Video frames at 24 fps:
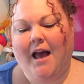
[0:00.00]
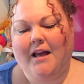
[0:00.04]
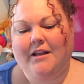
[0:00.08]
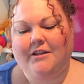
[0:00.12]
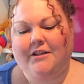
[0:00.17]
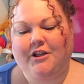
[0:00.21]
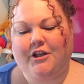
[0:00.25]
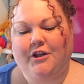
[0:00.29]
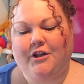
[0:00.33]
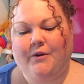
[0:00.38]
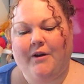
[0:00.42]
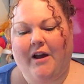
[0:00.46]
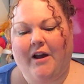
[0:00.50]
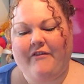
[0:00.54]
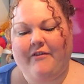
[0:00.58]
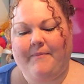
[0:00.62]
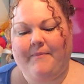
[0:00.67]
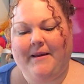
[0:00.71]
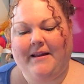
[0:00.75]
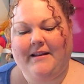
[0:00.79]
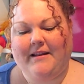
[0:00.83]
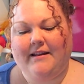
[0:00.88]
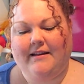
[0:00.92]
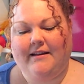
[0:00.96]
Two, ever
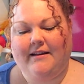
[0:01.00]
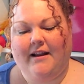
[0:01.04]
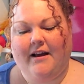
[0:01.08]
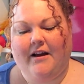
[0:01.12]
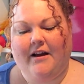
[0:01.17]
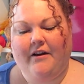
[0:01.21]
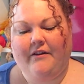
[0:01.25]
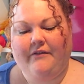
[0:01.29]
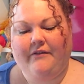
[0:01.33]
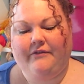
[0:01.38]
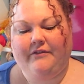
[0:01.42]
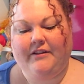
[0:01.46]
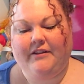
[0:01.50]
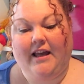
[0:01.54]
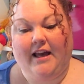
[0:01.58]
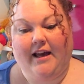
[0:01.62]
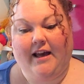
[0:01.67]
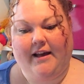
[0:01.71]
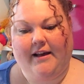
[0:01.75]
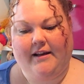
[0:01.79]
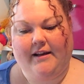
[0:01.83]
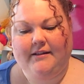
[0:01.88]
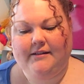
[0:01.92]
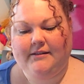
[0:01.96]
been in love?
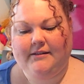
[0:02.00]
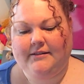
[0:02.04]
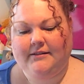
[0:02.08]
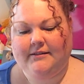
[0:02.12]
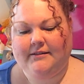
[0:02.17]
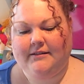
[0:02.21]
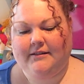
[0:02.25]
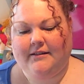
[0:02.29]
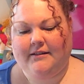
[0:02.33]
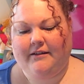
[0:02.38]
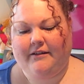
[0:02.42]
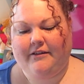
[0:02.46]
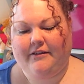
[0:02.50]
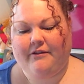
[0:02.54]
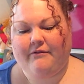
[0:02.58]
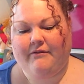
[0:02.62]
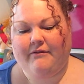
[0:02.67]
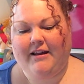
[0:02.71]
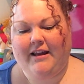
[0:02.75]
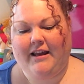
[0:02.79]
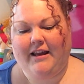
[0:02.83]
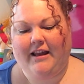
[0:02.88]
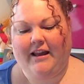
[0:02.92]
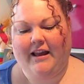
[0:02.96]
Yes.
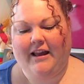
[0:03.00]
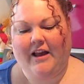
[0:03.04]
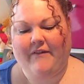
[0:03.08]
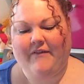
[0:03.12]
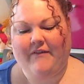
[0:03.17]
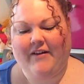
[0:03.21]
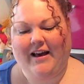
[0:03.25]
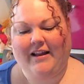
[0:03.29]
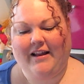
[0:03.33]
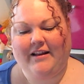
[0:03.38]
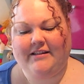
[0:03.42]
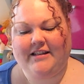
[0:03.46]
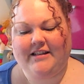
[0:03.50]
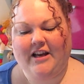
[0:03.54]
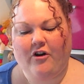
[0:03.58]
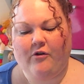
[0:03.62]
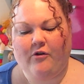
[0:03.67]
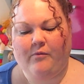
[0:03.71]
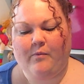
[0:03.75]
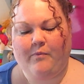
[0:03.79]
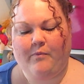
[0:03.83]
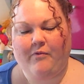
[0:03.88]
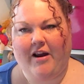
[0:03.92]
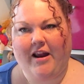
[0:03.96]
Three, ever had a
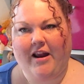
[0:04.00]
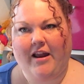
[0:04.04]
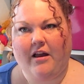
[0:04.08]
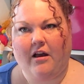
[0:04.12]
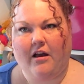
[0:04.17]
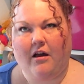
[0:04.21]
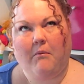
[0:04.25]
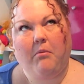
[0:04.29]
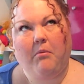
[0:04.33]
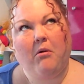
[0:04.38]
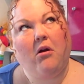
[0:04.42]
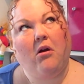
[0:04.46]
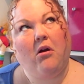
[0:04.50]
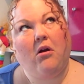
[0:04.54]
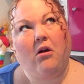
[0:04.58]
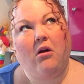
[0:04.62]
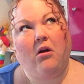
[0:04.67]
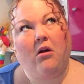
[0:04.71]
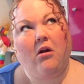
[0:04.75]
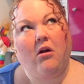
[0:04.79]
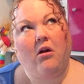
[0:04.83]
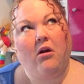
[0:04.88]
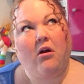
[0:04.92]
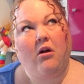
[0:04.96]
terrible breakup?
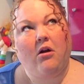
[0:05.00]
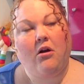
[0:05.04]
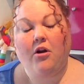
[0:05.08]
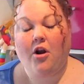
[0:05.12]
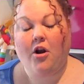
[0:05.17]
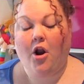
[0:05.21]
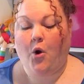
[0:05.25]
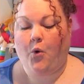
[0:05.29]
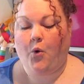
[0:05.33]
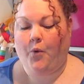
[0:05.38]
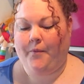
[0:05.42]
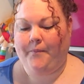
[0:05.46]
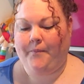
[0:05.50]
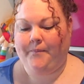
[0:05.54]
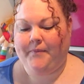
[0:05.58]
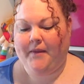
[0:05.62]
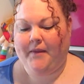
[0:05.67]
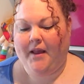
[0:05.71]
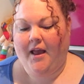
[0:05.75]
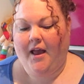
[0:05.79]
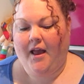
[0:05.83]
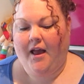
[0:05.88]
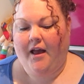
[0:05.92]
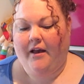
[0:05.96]
No.
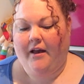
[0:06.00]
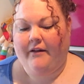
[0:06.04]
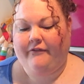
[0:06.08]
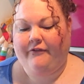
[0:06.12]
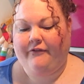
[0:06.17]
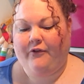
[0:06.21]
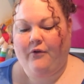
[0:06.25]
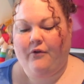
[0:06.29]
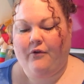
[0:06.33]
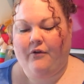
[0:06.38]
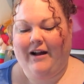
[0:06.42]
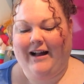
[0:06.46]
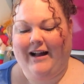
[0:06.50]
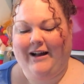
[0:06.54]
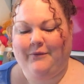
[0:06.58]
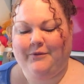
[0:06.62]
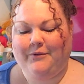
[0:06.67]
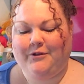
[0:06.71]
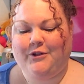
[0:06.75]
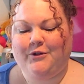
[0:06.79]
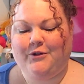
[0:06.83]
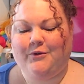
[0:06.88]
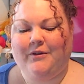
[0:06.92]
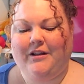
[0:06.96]
Four, how
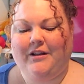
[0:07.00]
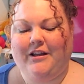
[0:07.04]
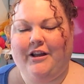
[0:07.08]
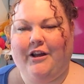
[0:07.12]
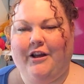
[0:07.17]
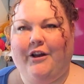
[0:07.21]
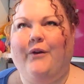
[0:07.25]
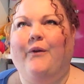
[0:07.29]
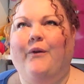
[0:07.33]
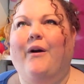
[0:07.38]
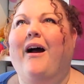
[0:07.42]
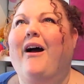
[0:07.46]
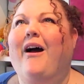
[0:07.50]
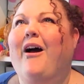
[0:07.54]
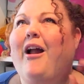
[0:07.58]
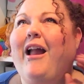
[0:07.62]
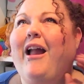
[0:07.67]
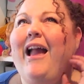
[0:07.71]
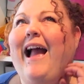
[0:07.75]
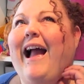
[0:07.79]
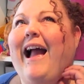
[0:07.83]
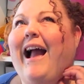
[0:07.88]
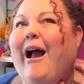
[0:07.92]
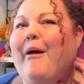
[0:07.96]
tall are you?
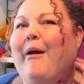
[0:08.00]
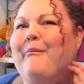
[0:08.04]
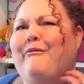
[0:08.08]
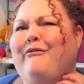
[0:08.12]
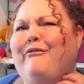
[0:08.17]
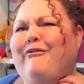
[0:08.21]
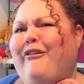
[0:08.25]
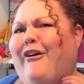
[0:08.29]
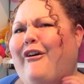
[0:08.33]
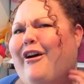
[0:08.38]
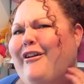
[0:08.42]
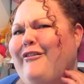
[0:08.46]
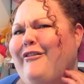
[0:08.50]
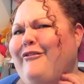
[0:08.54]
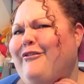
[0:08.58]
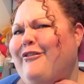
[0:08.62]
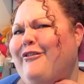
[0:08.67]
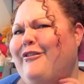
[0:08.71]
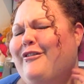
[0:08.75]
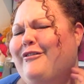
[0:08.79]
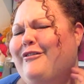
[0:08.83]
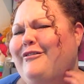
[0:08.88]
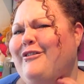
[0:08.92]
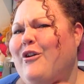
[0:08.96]
I am 5
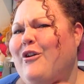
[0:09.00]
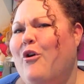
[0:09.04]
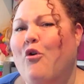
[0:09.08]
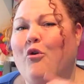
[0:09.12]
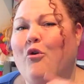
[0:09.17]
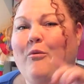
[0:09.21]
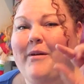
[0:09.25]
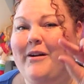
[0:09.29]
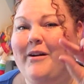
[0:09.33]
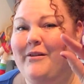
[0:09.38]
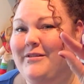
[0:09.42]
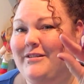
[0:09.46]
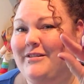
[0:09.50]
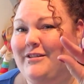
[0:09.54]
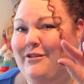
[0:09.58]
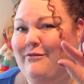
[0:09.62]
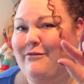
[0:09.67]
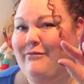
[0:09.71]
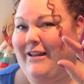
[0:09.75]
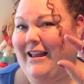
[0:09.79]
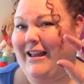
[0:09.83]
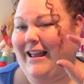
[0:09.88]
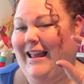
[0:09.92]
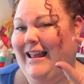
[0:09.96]
foot, almost
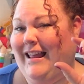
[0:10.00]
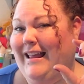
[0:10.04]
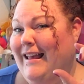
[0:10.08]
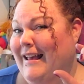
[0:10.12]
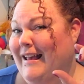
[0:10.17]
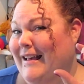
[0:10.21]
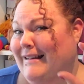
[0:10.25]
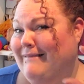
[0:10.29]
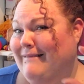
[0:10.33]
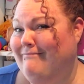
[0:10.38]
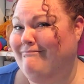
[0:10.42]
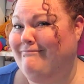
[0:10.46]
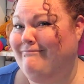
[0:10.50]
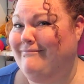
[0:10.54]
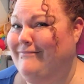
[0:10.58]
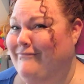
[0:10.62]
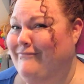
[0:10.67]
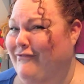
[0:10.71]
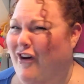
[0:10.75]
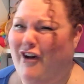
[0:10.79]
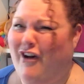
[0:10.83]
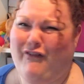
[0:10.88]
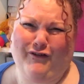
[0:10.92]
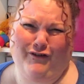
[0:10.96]
three,
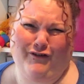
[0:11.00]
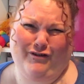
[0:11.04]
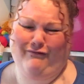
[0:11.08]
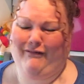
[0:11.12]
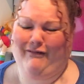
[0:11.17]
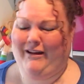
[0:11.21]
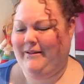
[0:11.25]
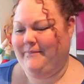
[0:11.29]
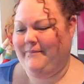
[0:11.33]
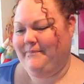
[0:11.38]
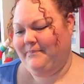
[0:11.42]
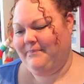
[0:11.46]
5 foot 3.